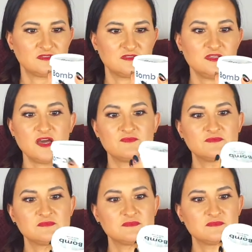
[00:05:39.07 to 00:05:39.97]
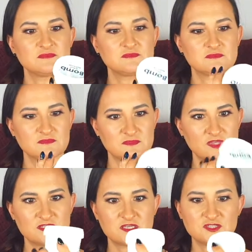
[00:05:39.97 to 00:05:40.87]
Yeah,
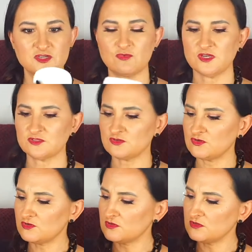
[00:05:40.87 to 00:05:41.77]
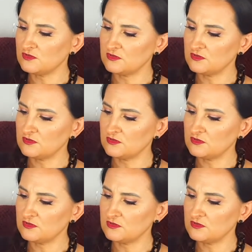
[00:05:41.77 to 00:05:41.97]
that's actually quite cool.